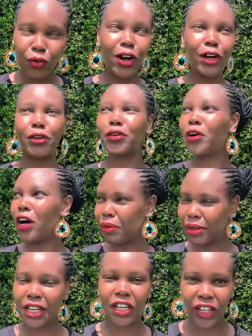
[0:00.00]
for I don't know
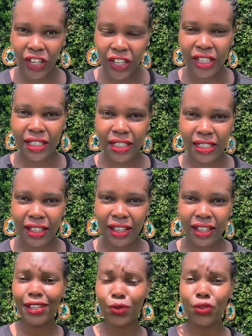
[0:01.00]
how many years?
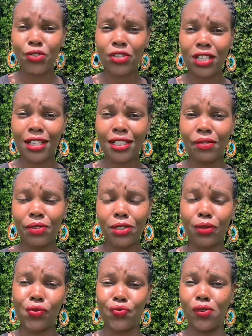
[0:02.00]
Yet we're treated as if it's
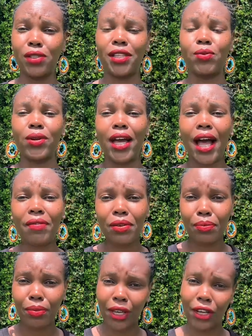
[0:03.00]
our fault that we're
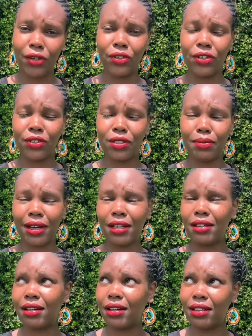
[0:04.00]
having periods. My
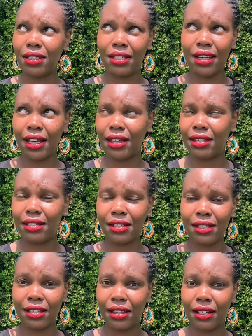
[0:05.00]

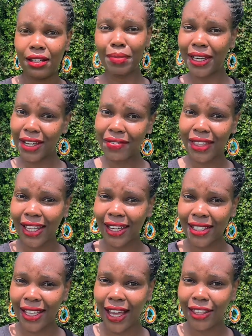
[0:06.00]
goodness. But even that
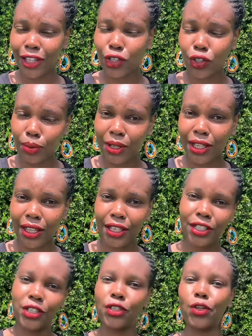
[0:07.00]
aside, there's so many
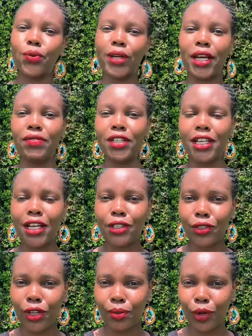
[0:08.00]
things that no one ever
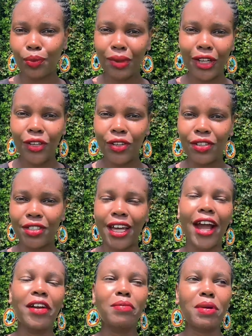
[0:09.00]
tells you about periods.
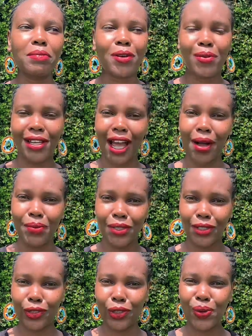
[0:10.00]
I remember while I was
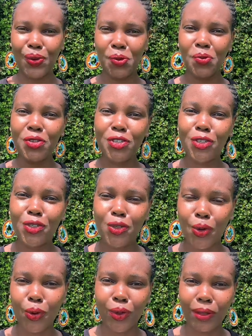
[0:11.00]
in school, we were just
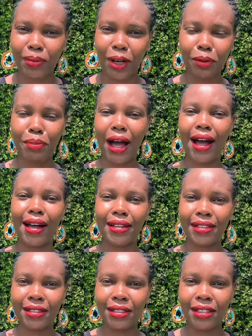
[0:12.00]
taught about
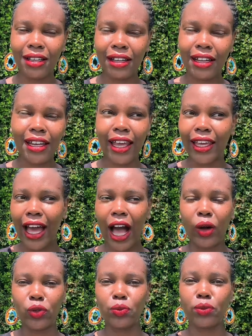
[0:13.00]
pads, like
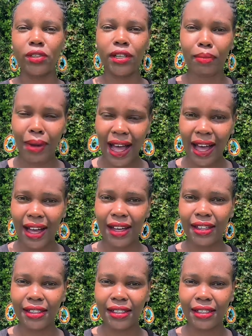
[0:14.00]
how to put on a
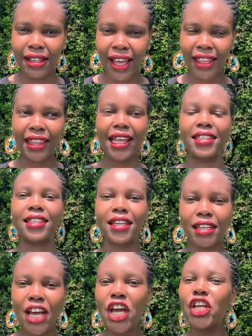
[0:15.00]
pad, and that's
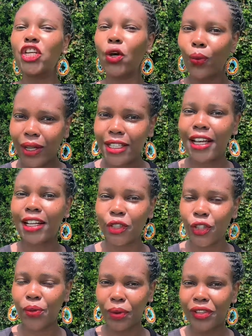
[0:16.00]
it. No one
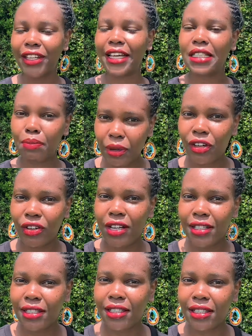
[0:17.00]
tells you about the
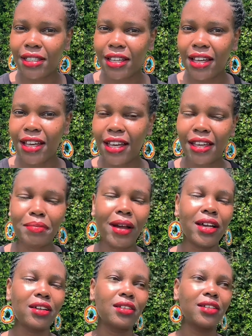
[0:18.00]
experience. And
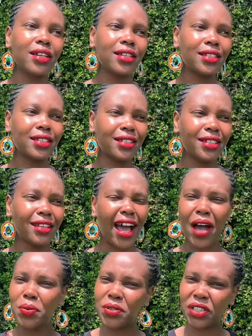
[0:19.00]
my goodness,
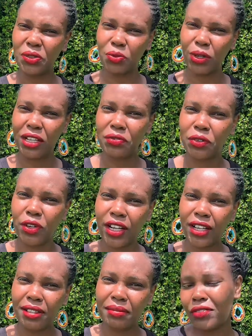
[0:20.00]
I wasn't ready for
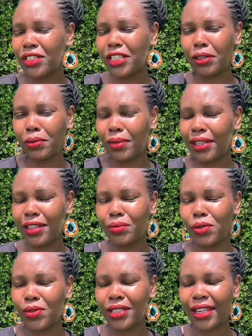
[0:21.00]
it. Every single month I'm
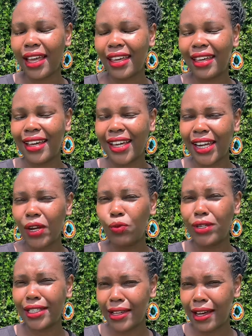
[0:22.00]
always like, can I
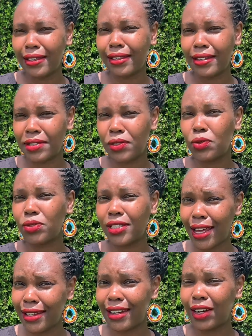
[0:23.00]
return this to
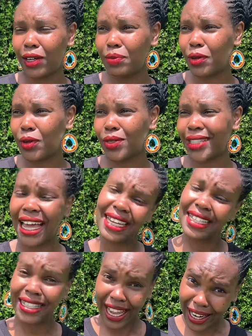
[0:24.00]
sender? Because I
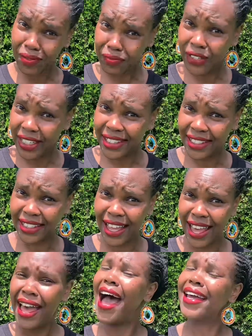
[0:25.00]
didn't sign up for this.
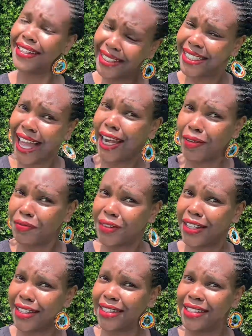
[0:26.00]
I didn't sign up
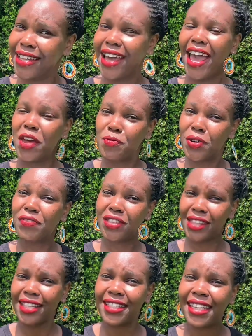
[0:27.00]
for this. And one of the
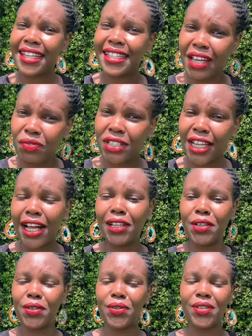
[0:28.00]
things that I never
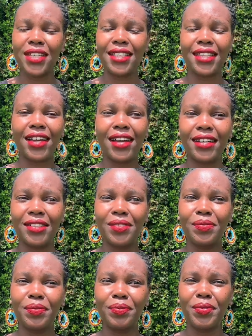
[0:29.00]
tell you is that
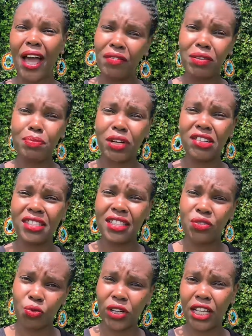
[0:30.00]
having periods
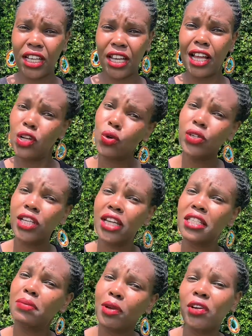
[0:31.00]
is really a lonely
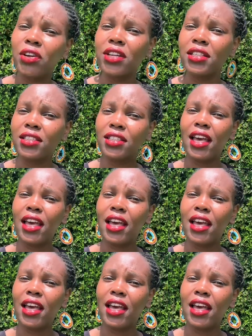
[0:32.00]
experience.